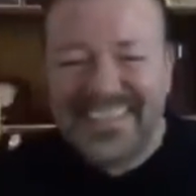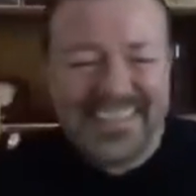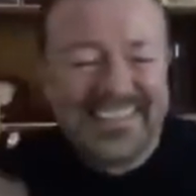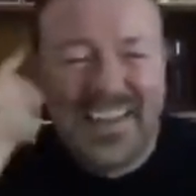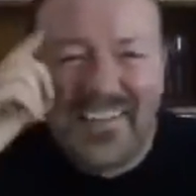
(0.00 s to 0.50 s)

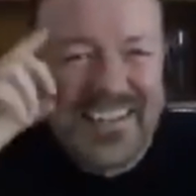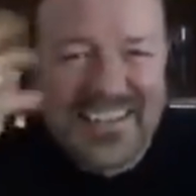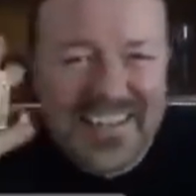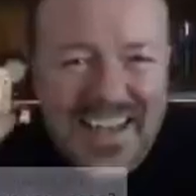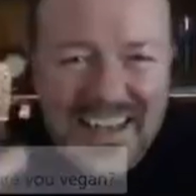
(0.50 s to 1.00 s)
no
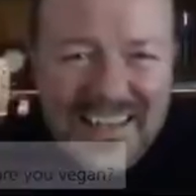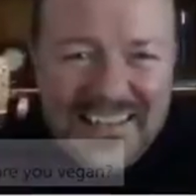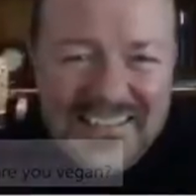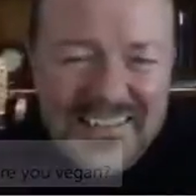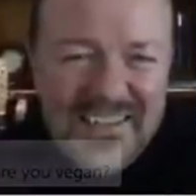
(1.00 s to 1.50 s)
internet,
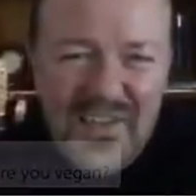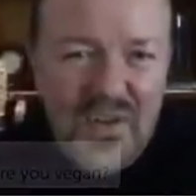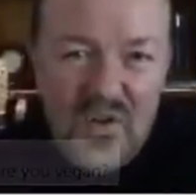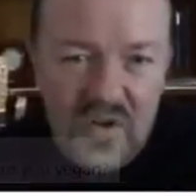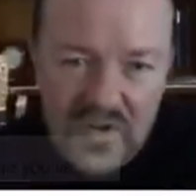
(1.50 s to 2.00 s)
just
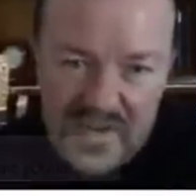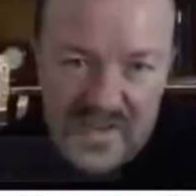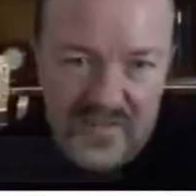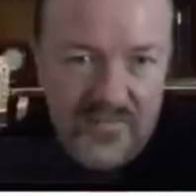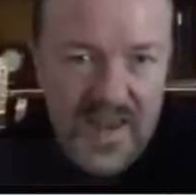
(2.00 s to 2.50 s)

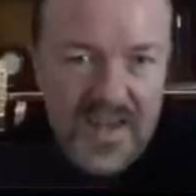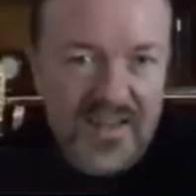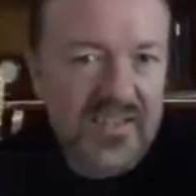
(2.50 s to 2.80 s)
thoughts, man.